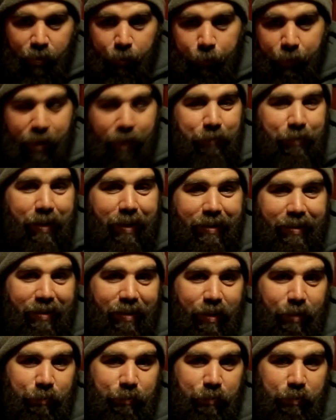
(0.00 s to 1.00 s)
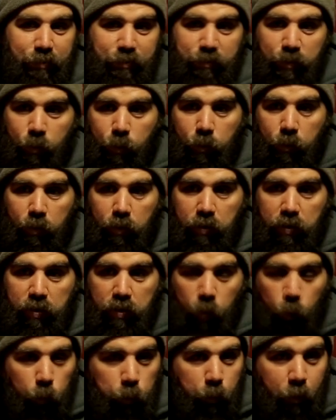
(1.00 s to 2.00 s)
But I've got enough for
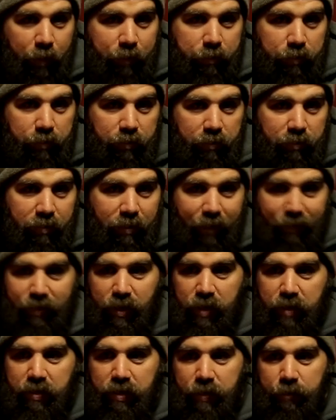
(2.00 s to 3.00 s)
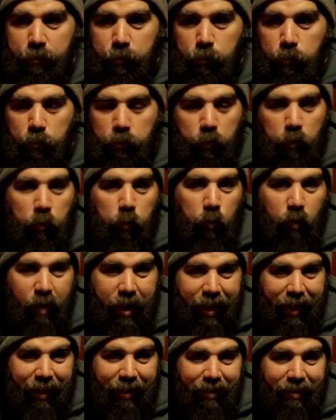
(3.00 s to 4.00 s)
cold weather, I've got enough for
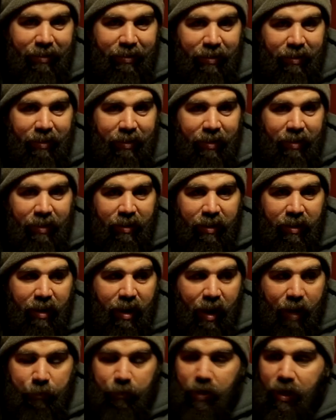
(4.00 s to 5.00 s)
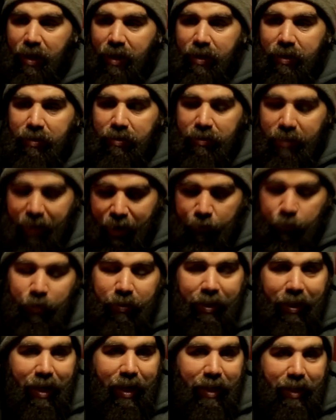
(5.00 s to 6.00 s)
rain, I've got
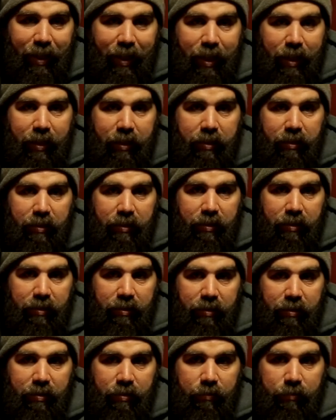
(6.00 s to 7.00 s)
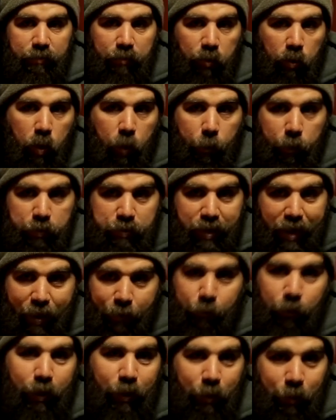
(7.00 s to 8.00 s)
everything I need for almost
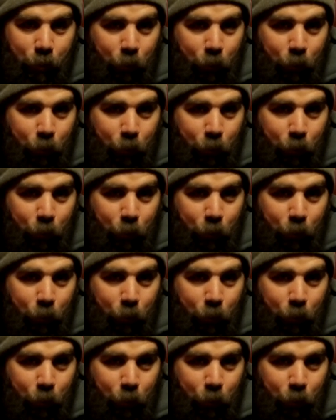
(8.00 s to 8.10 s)
every